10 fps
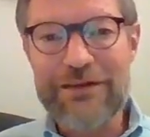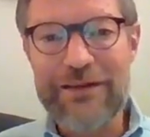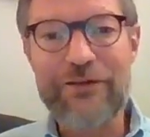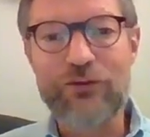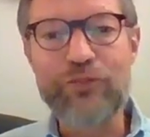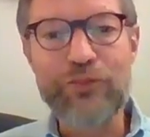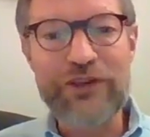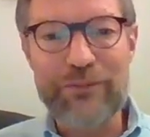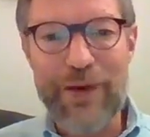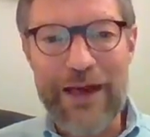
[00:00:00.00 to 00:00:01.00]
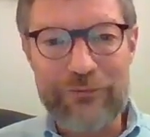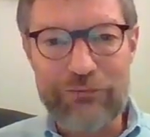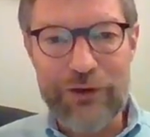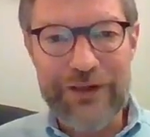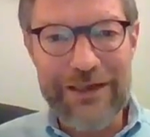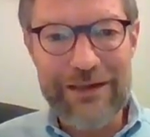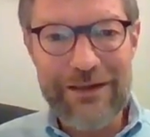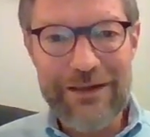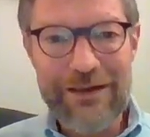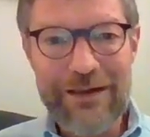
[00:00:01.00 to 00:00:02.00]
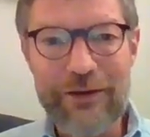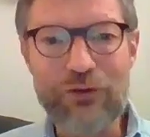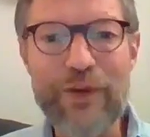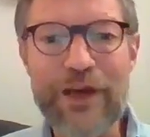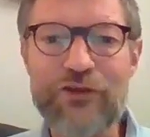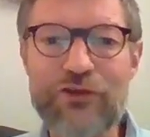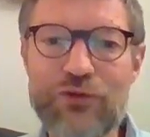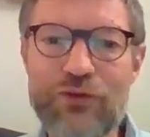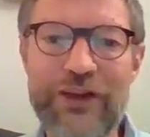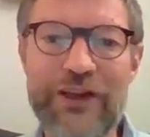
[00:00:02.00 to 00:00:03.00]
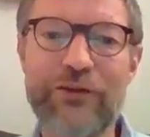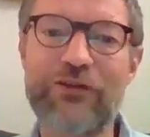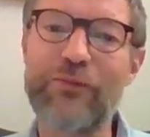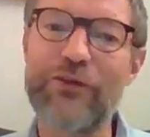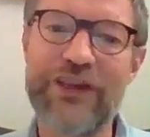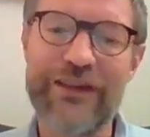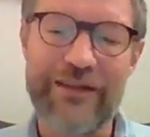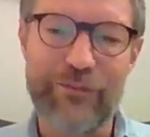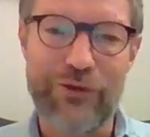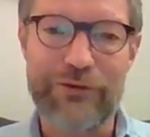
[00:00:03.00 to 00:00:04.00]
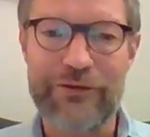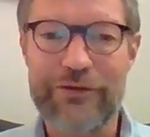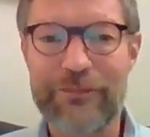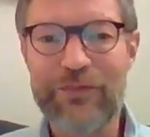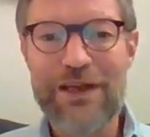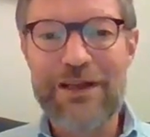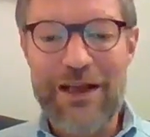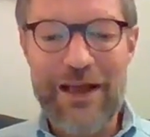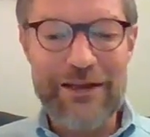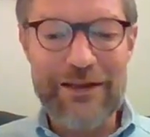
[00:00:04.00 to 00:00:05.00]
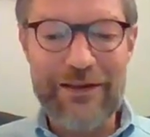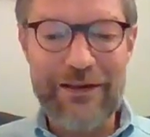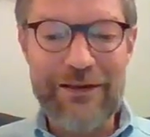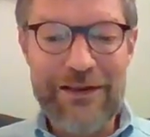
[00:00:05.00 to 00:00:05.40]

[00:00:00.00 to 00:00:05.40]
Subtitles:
that's to put it back working and to make sure that customers get their product. And